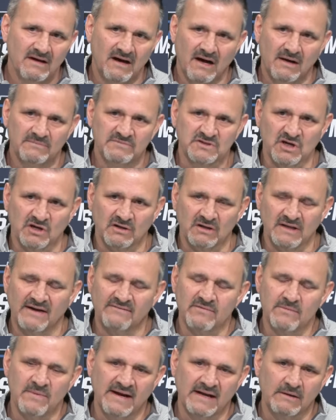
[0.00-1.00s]
Certainly
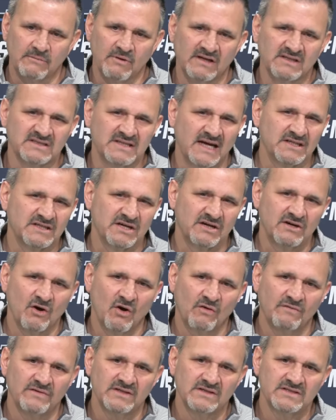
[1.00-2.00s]
everybody runs on
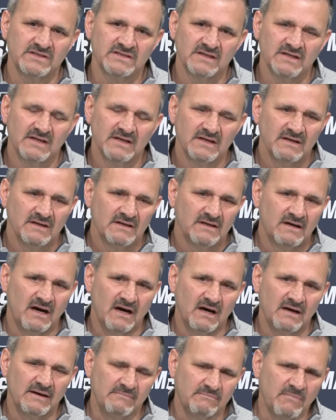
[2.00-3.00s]
turnovers,
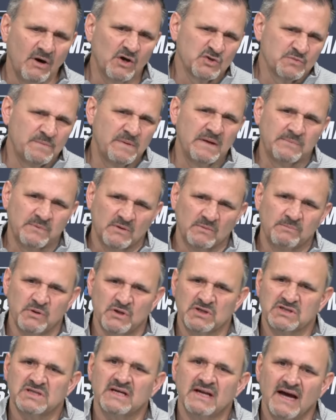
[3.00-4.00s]
and most people
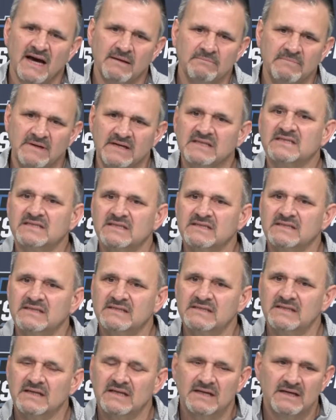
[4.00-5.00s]
push it on misses.